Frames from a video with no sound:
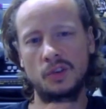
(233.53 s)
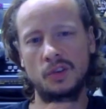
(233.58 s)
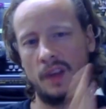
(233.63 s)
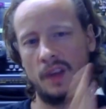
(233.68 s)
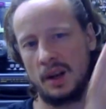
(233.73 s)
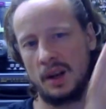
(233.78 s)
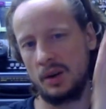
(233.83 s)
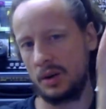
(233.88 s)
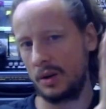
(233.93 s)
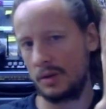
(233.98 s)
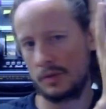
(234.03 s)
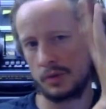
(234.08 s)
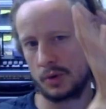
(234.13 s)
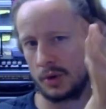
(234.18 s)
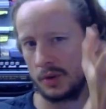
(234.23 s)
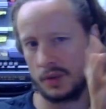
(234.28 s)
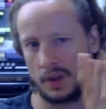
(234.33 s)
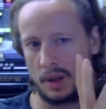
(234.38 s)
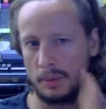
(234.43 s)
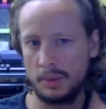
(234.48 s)
standard for
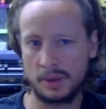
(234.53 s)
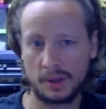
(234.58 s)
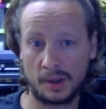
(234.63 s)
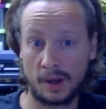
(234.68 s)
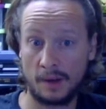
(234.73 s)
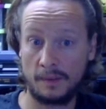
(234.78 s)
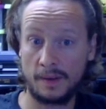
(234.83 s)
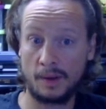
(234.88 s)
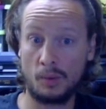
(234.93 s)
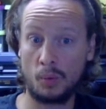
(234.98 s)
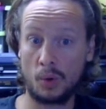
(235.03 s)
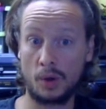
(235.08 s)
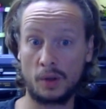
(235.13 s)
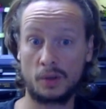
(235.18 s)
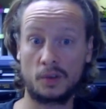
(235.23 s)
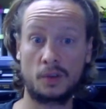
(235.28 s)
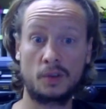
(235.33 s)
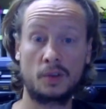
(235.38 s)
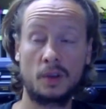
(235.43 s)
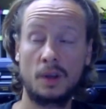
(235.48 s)
cinematographic
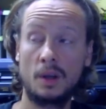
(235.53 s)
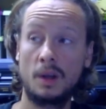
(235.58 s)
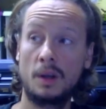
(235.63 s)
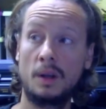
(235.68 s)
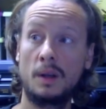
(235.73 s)
works